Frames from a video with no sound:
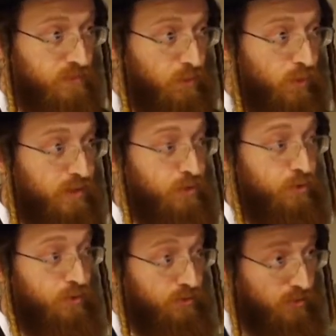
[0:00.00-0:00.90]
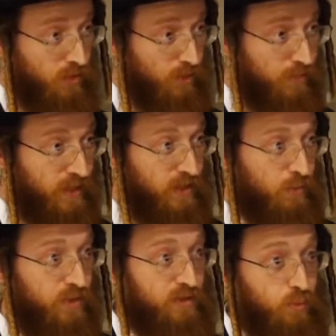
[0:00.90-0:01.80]
So while you are relating
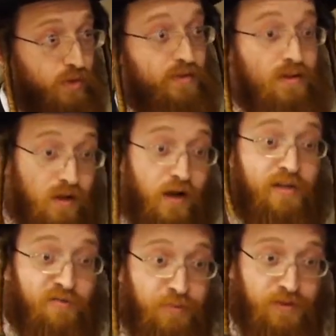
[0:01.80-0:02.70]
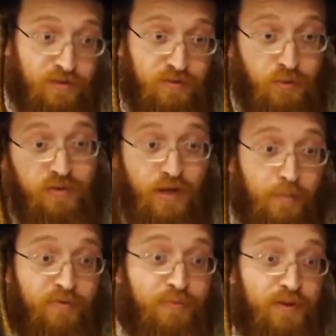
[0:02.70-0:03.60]
well to one kind of person, one
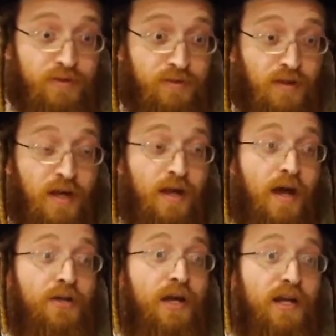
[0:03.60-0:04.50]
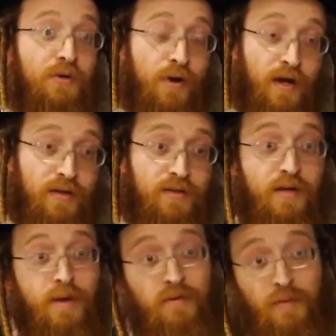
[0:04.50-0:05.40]
type of person, and you're getting it right,
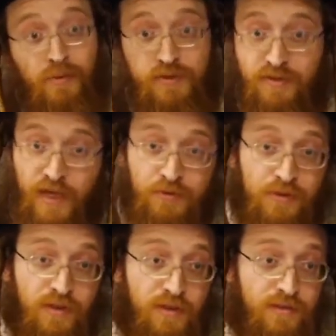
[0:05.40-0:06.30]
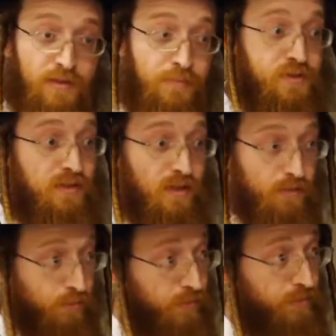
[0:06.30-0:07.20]
and maybe that person is actually an easier person to get
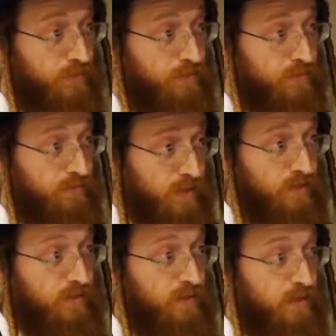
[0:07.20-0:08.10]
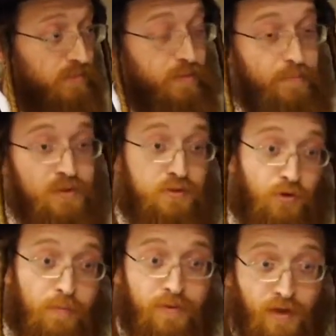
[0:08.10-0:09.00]
along with, right? Maybe that person
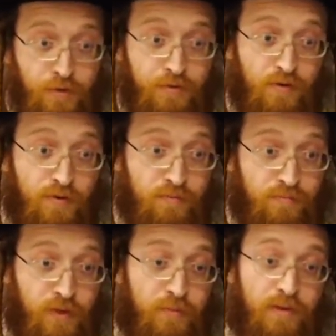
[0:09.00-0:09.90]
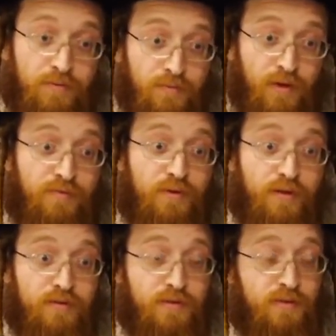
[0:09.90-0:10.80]
grew up in a healthier home, maybe whatever
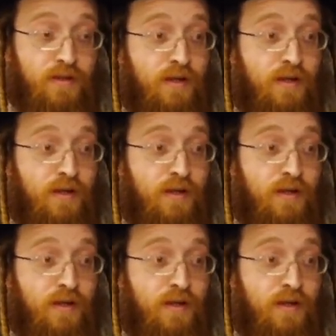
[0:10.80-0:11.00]
else.